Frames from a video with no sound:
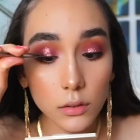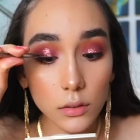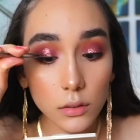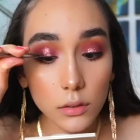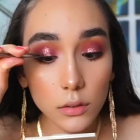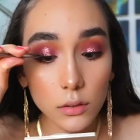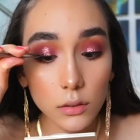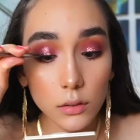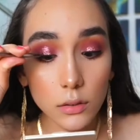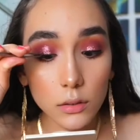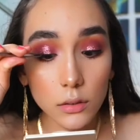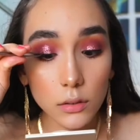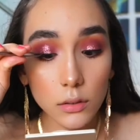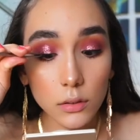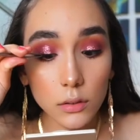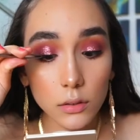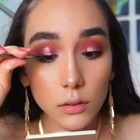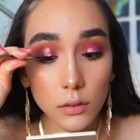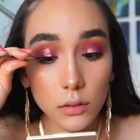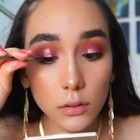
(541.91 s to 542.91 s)

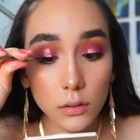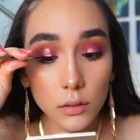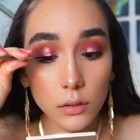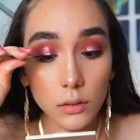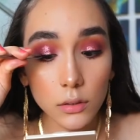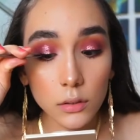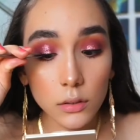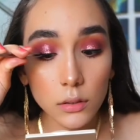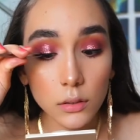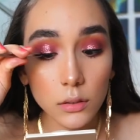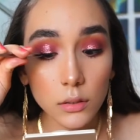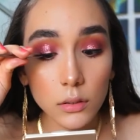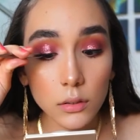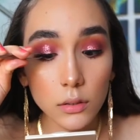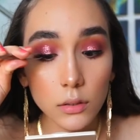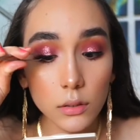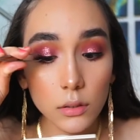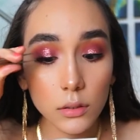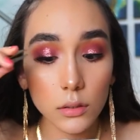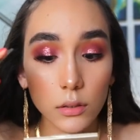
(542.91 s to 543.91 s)

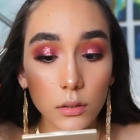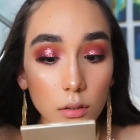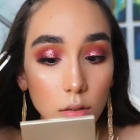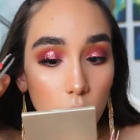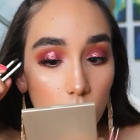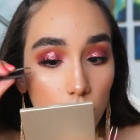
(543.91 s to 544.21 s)
(silence)